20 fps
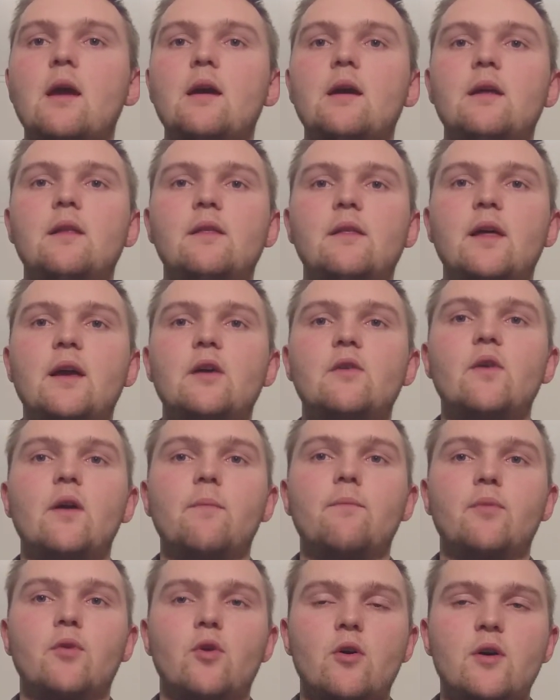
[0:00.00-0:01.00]
In their
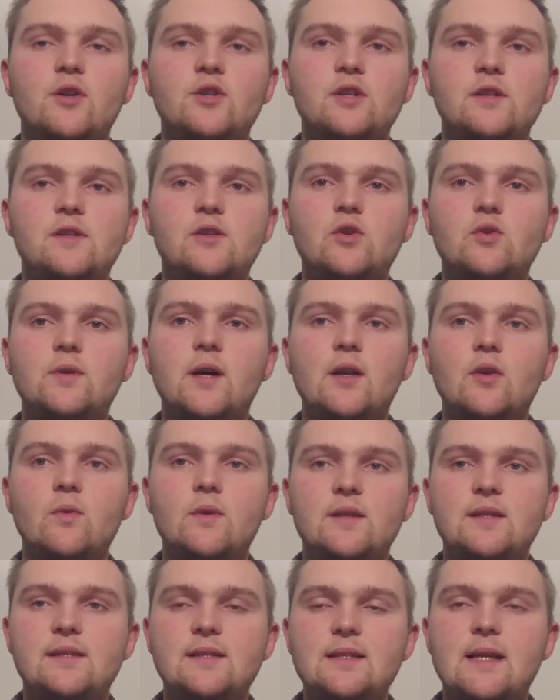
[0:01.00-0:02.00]
approaches to
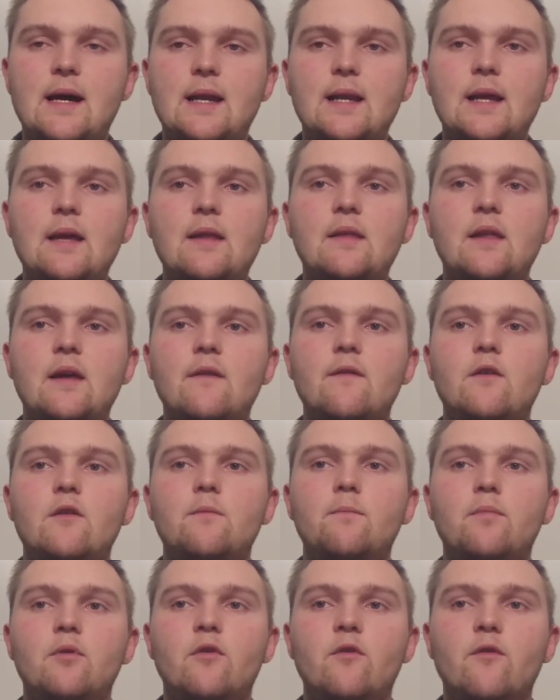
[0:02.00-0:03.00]
language study, they were
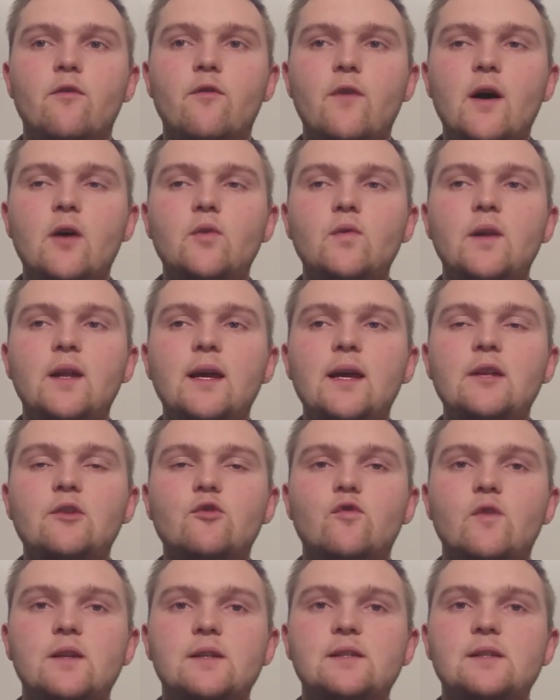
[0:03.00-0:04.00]
profoundly
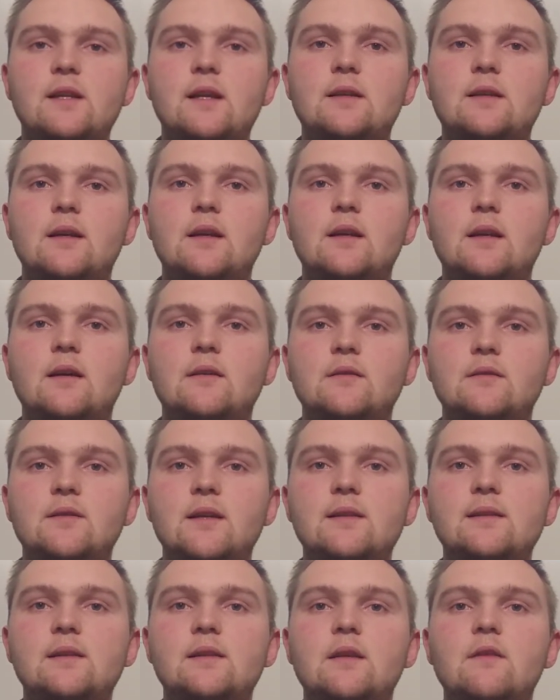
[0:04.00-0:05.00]
interested in
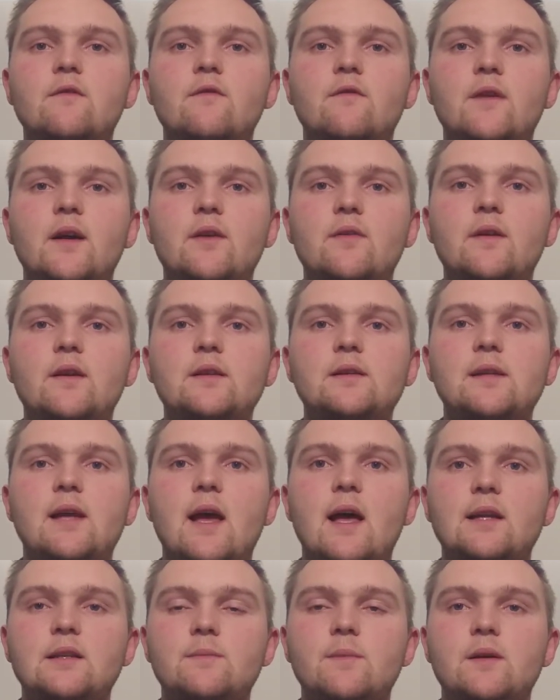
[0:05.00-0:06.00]
eliciting various
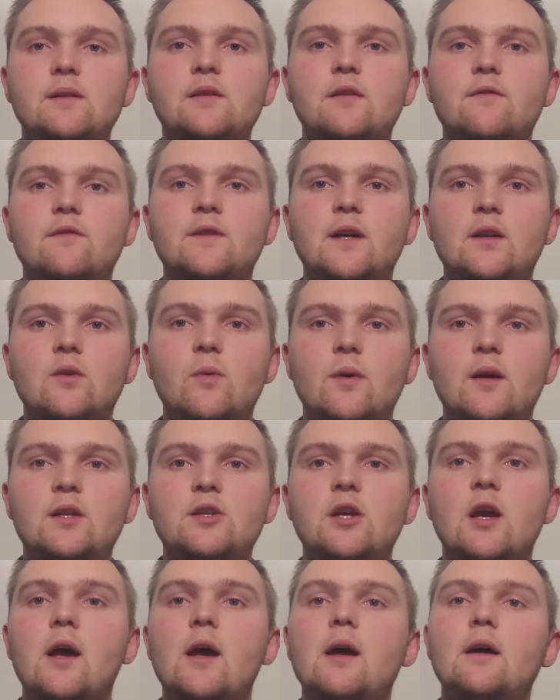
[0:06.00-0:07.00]
aspects of
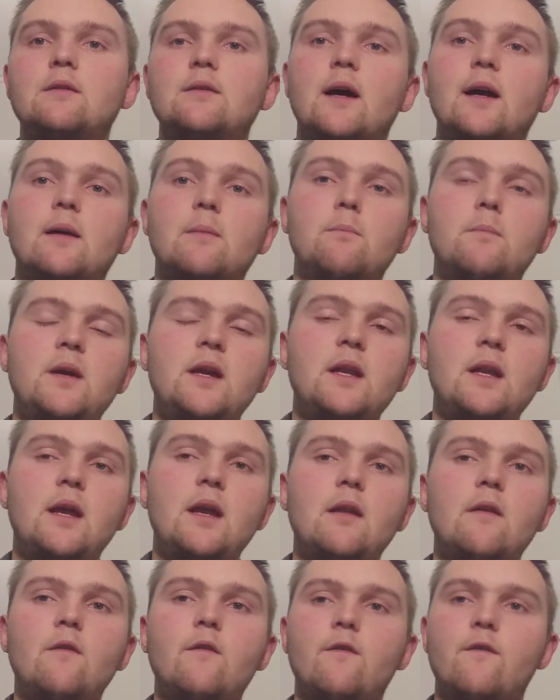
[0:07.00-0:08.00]
language, like
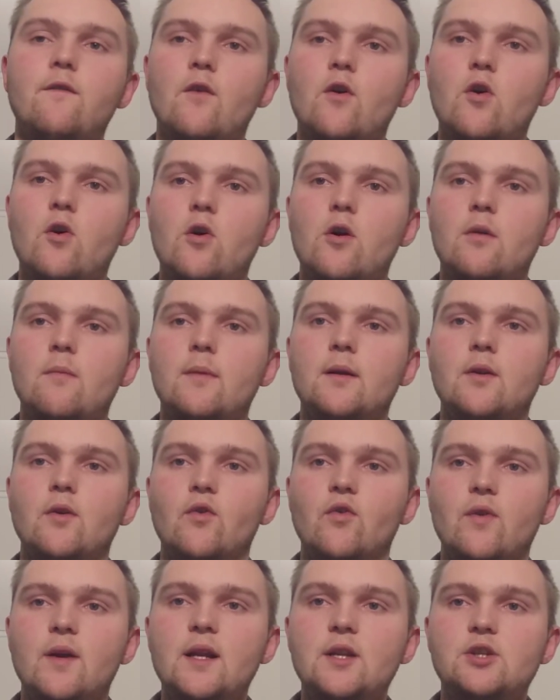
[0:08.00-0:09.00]
meaning, form, and
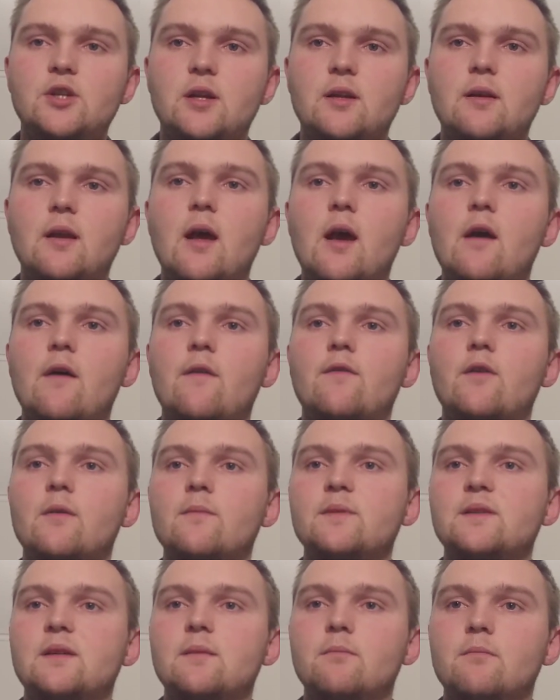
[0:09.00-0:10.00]
origin,
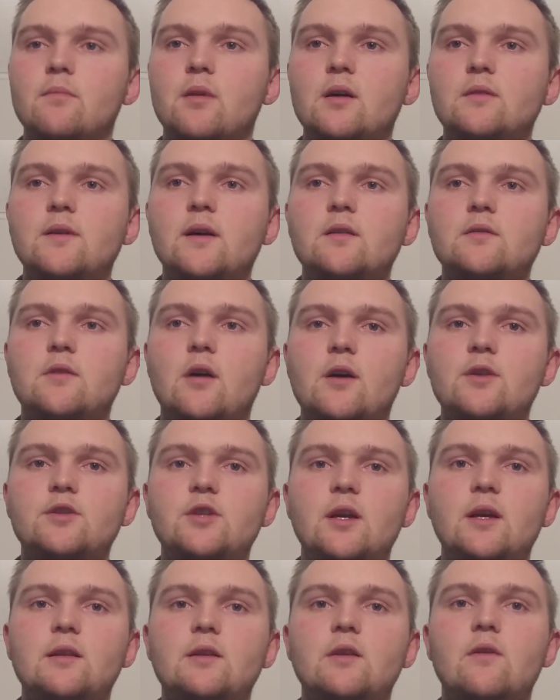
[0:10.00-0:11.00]
from symbolic
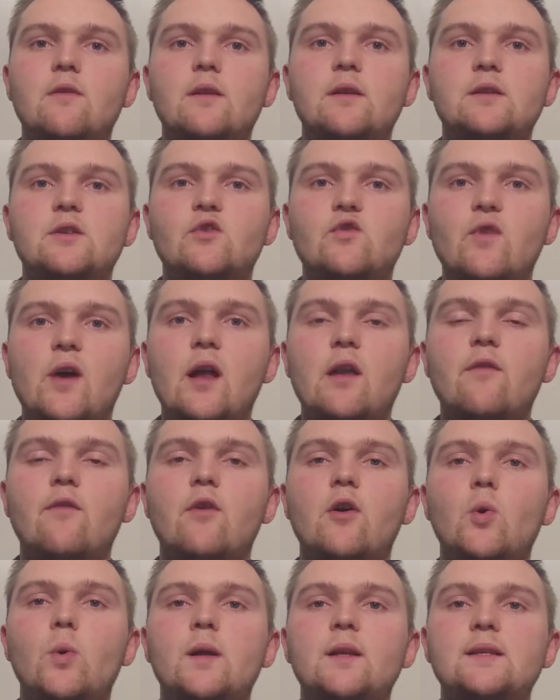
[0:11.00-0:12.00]
logic to the
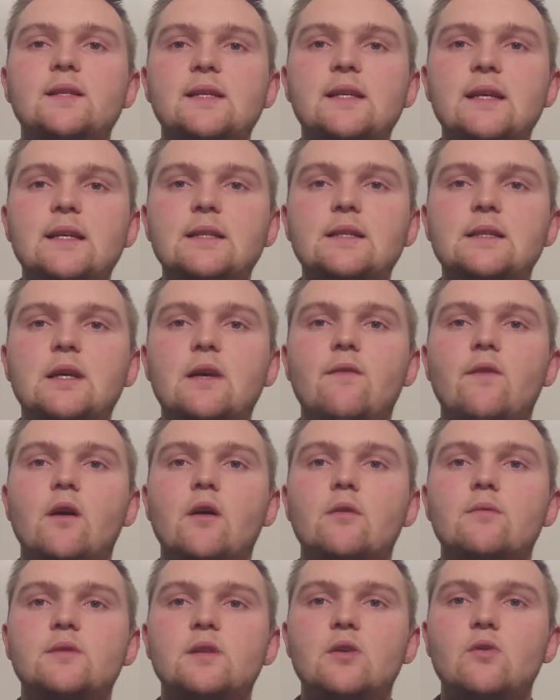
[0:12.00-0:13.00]
straightforward scientific
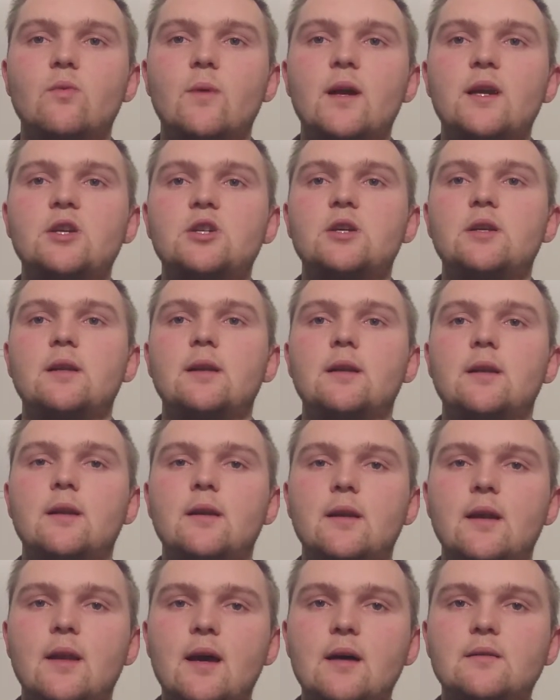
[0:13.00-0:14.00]
observation and
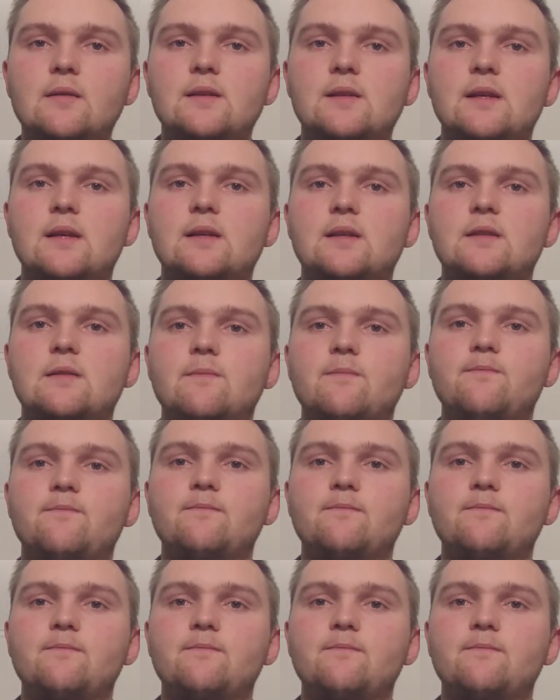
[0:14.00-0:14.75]
analysis.